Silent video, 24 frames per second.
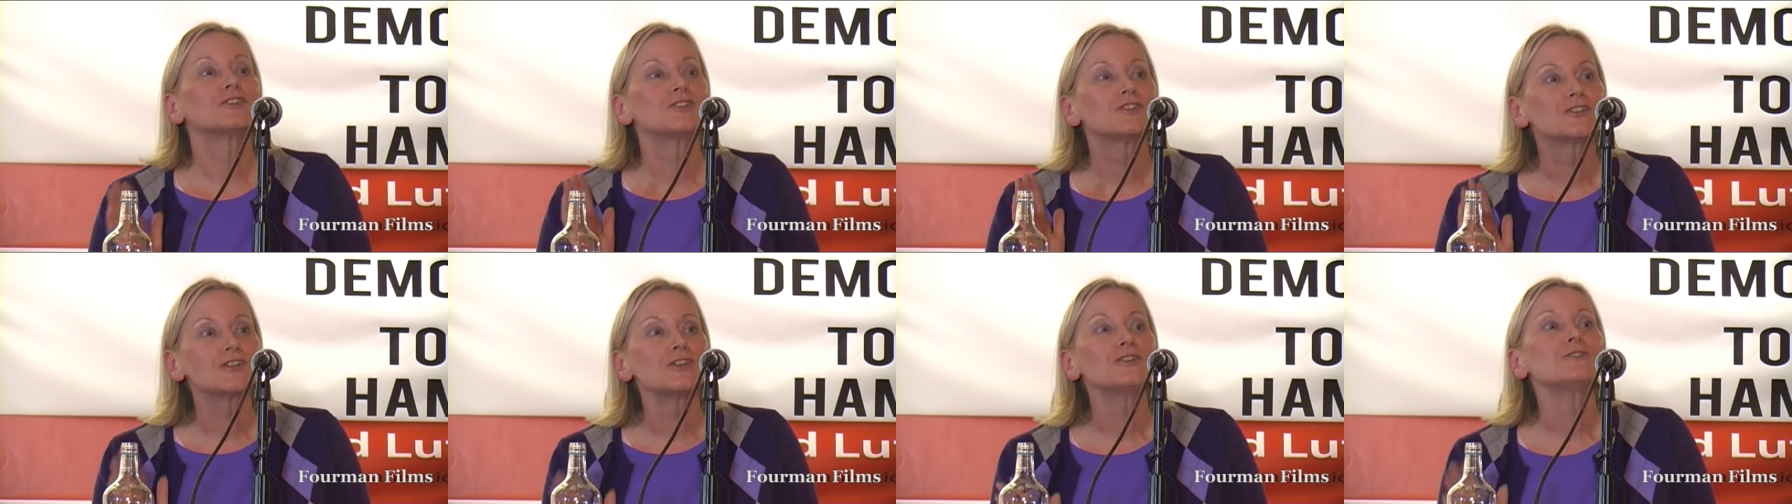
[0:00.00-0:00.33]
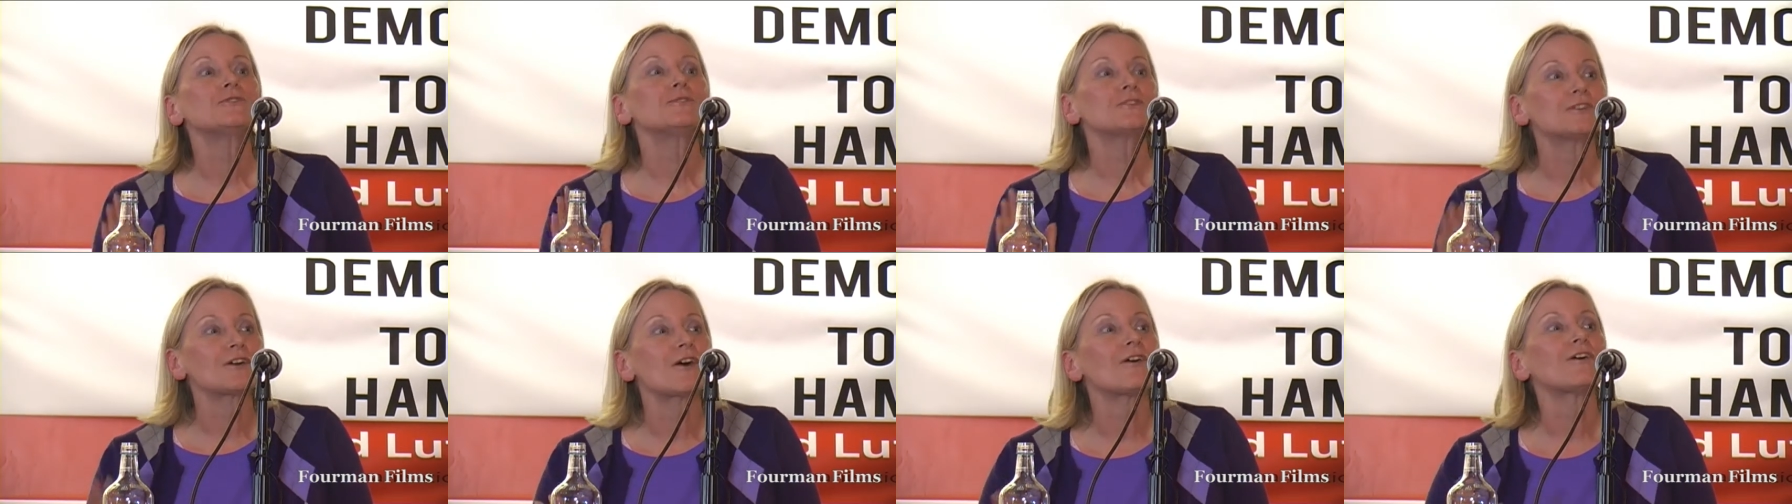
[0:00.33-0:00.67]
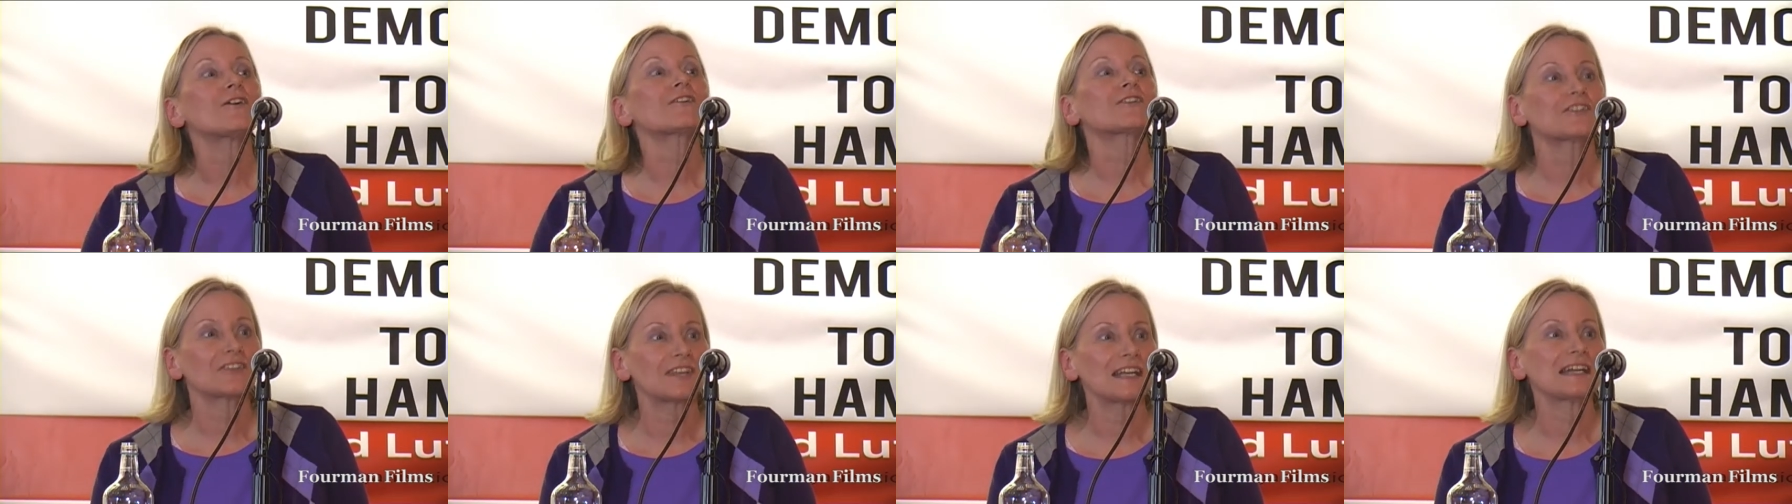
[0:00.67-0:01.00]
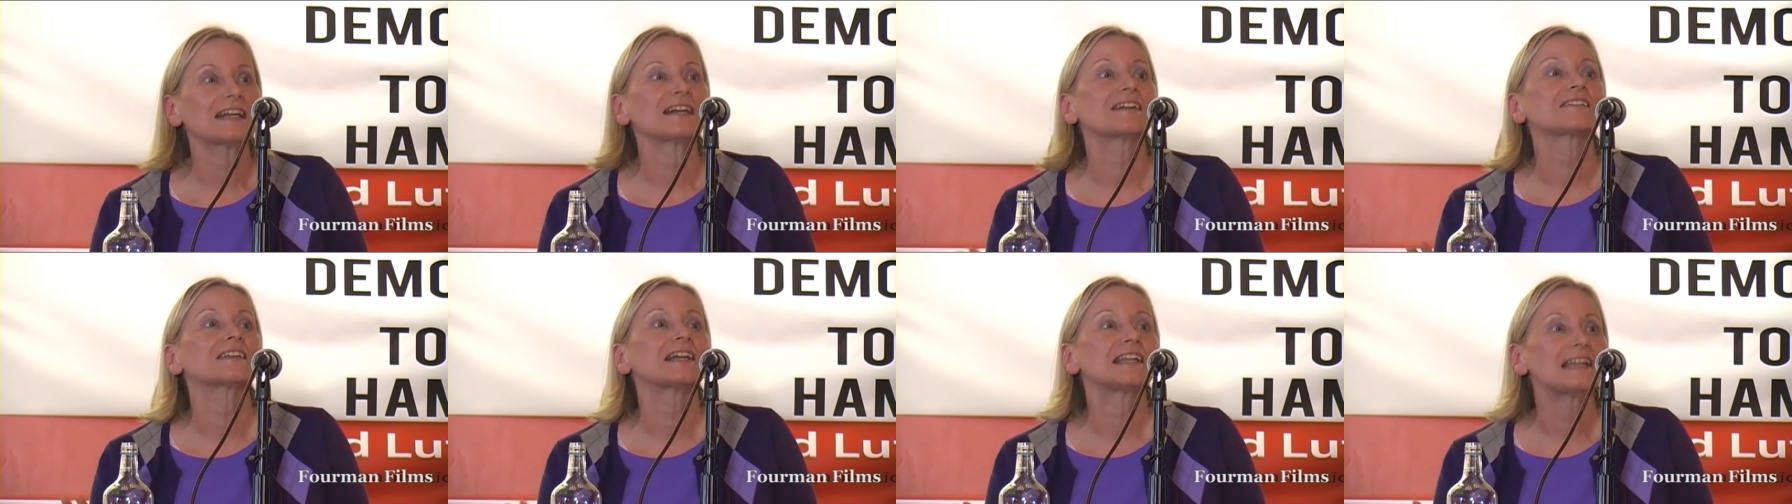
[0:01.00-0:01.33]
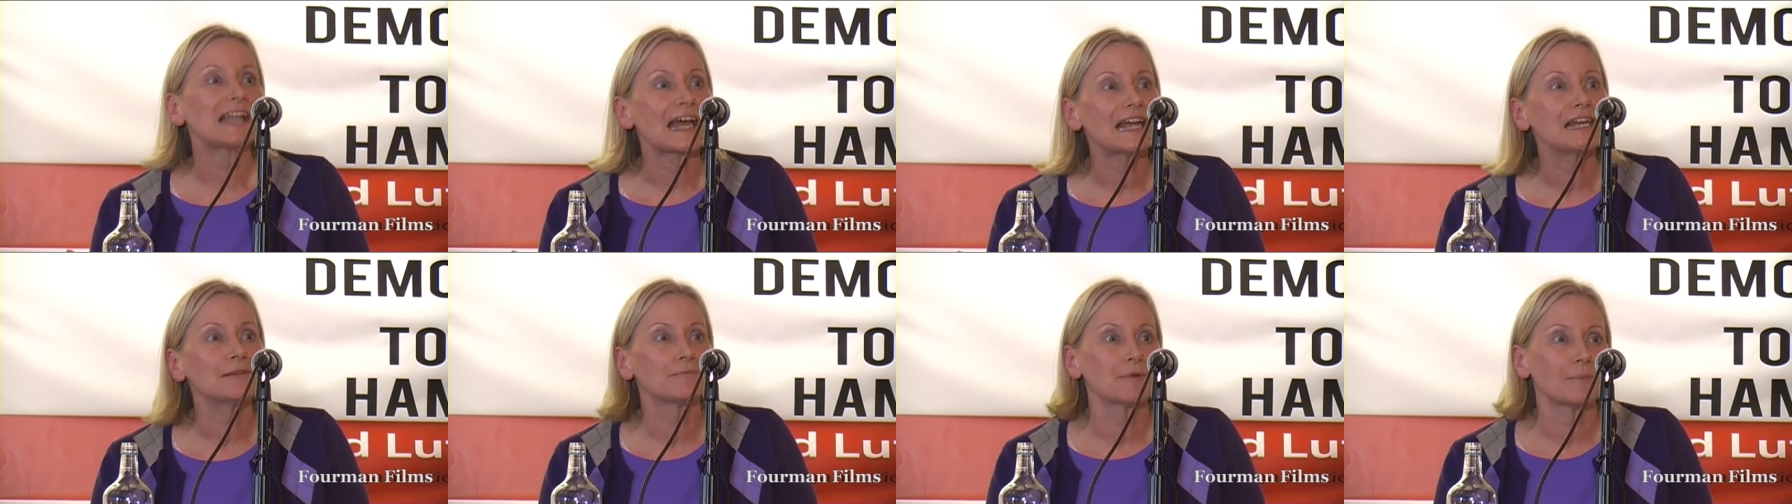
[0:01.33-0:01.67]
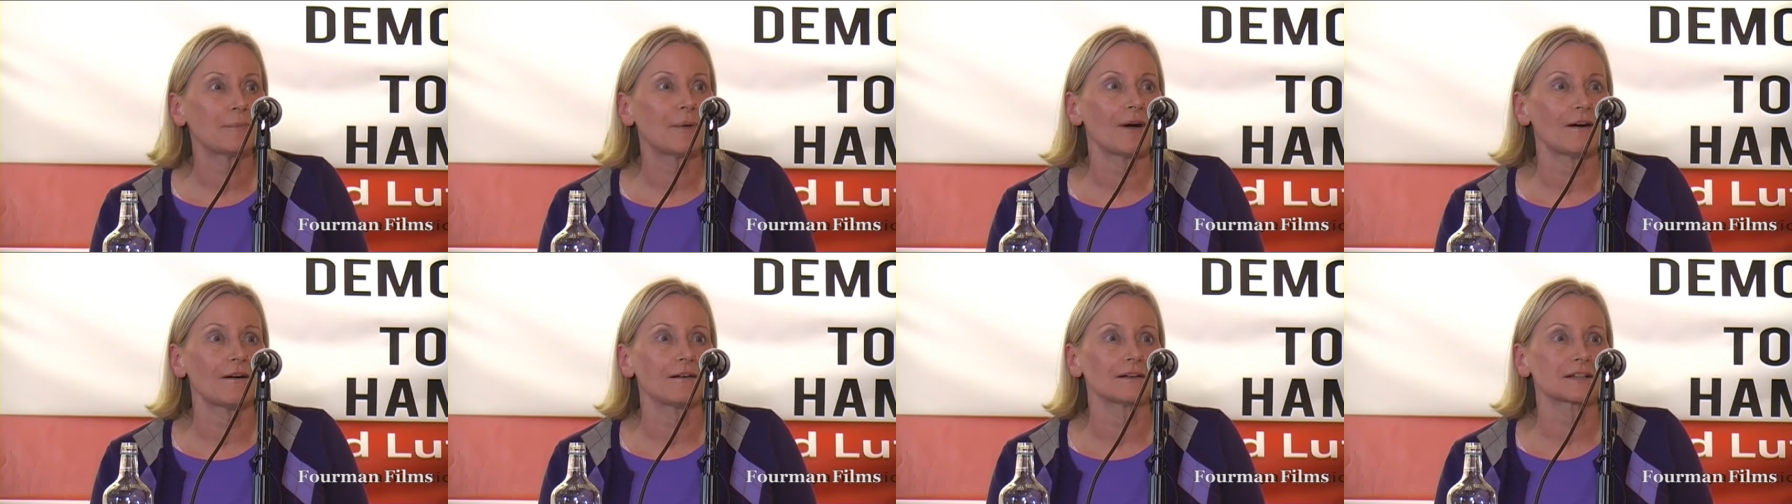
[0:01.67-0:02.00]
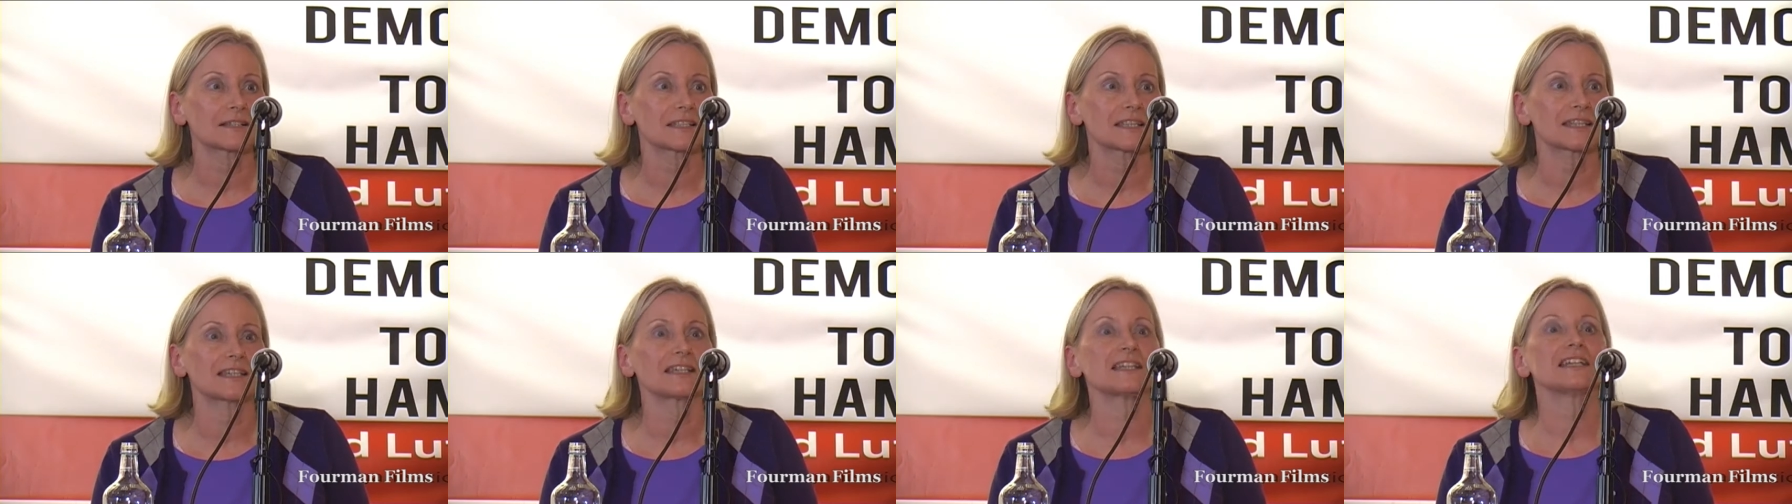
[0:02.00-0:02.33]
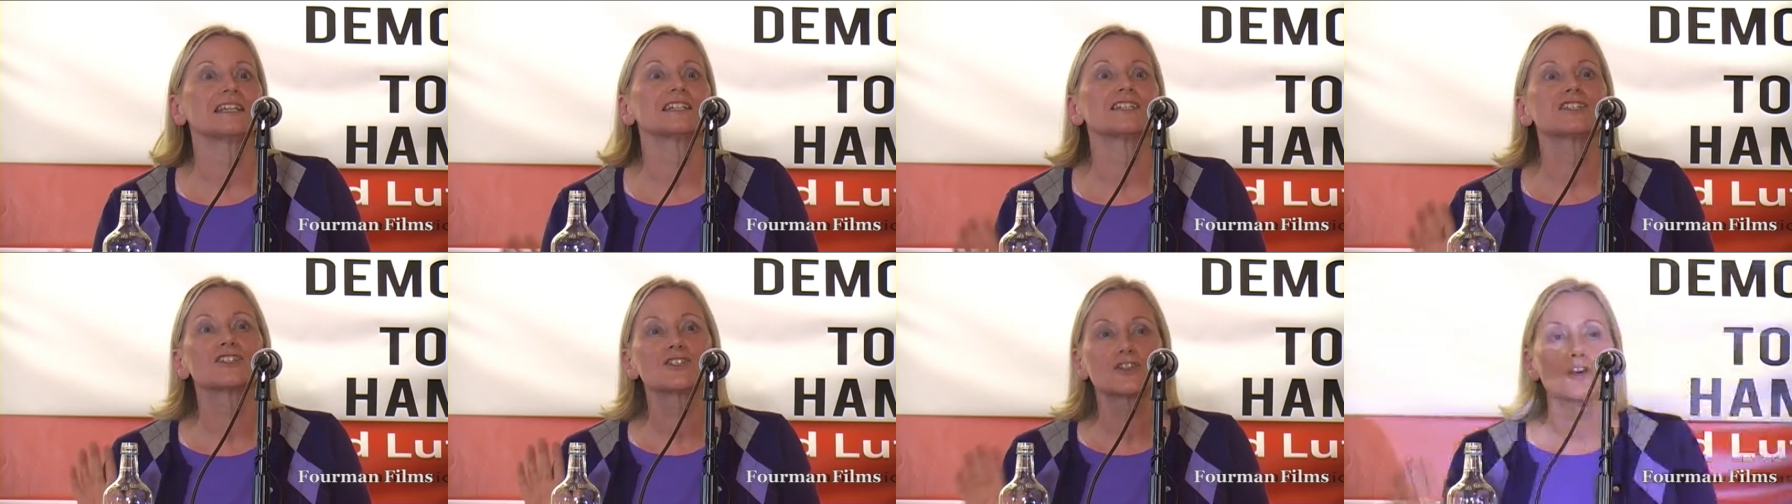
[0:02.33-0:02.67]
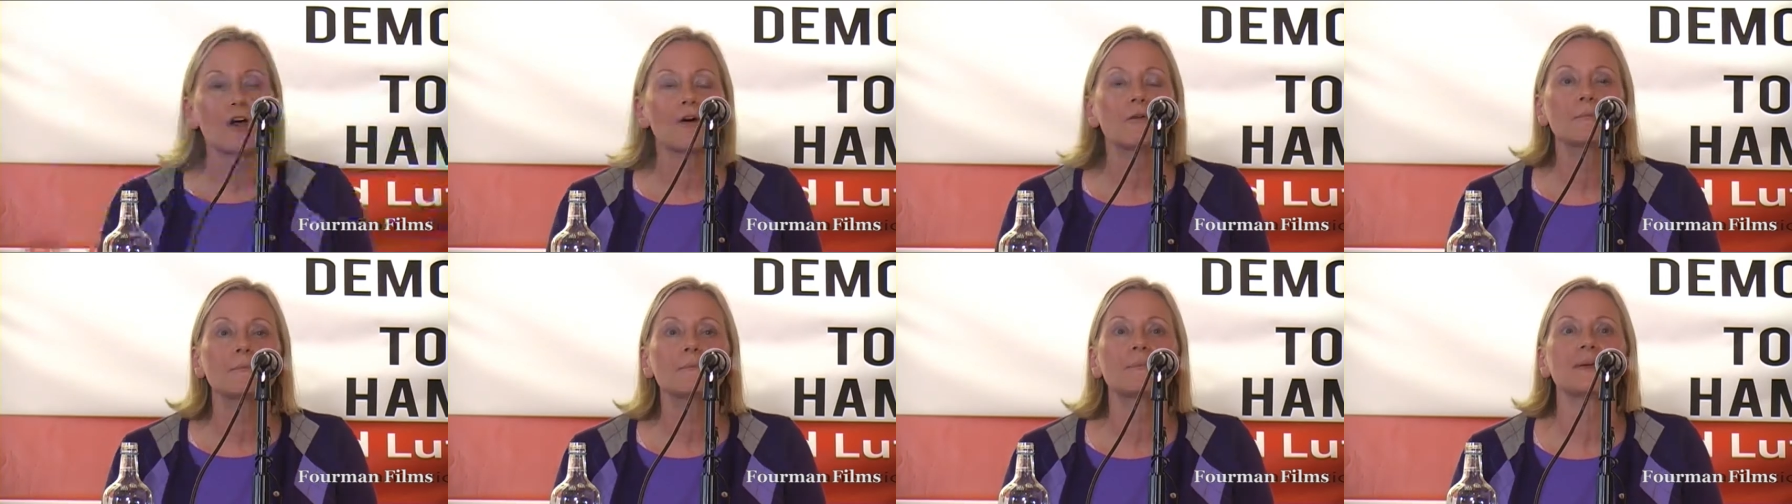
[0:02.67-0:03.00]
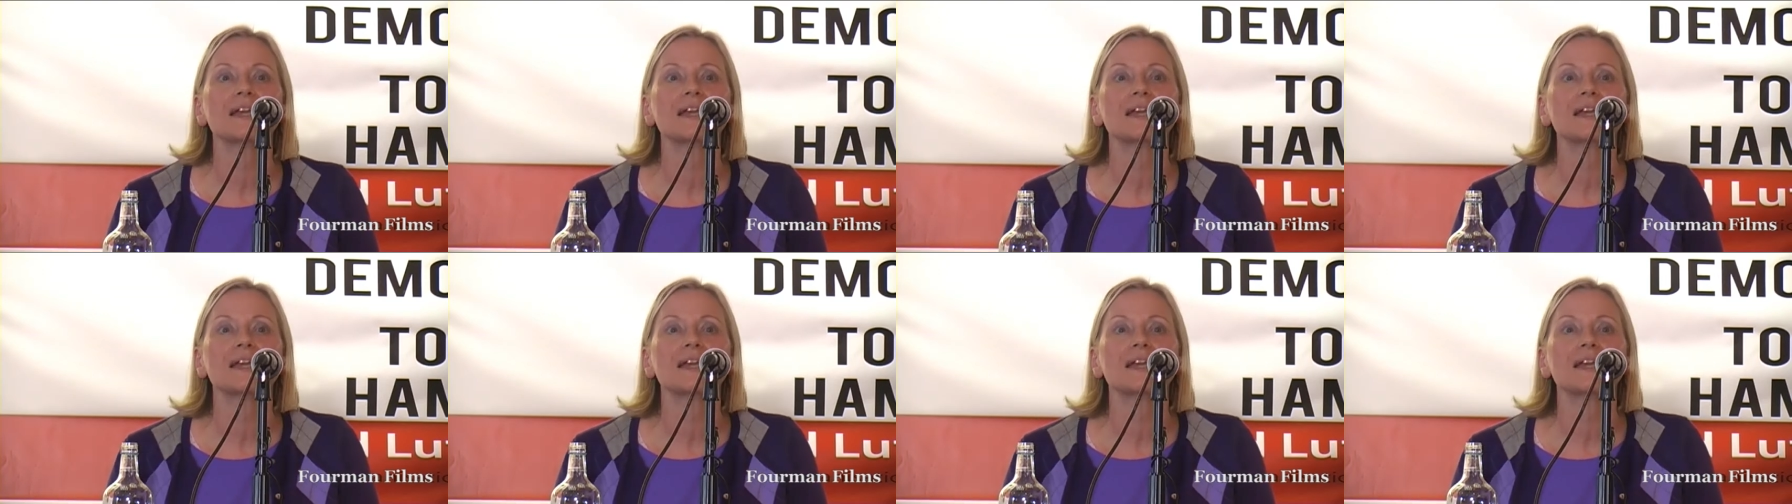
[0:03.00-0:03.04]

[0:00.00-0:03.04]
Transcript: do not think the Labour Party is John